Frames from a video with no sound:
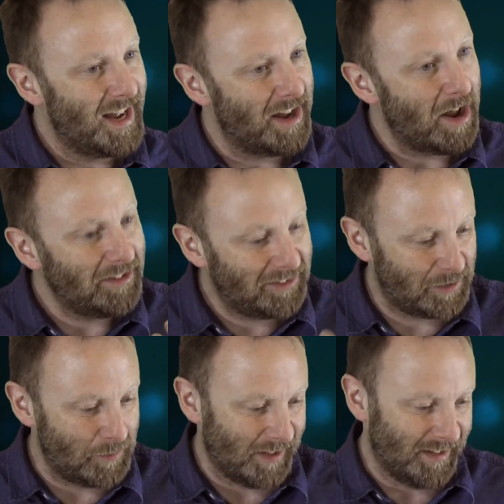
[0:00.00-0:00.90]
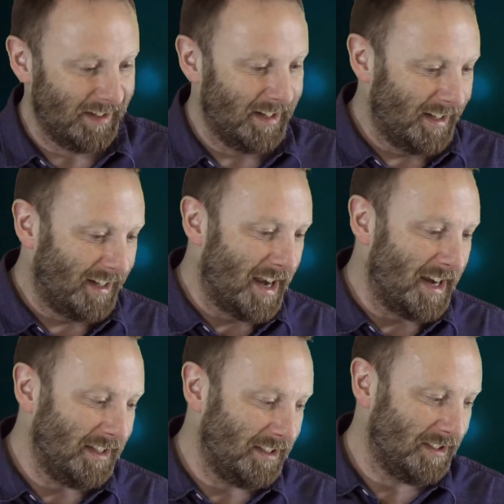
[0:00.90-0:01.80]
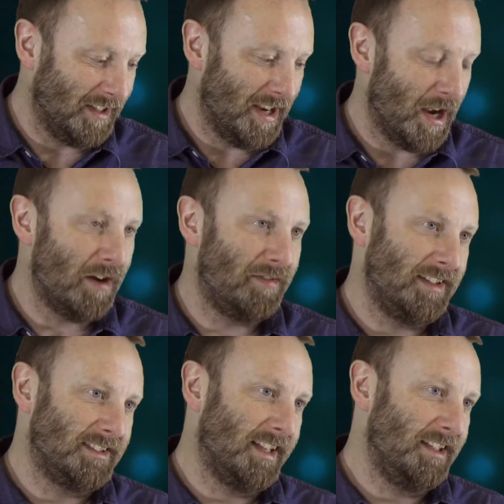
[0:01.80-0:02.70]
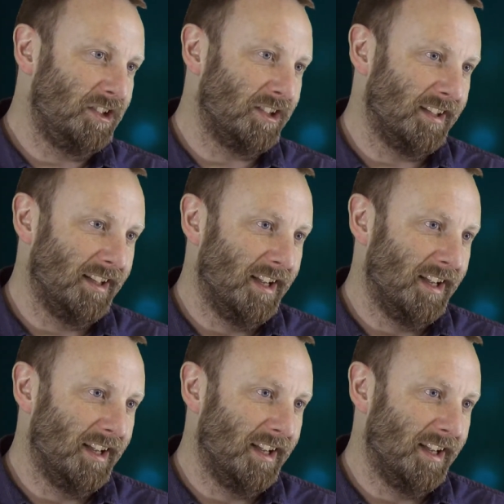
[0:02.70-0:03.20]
a similar kind of intention.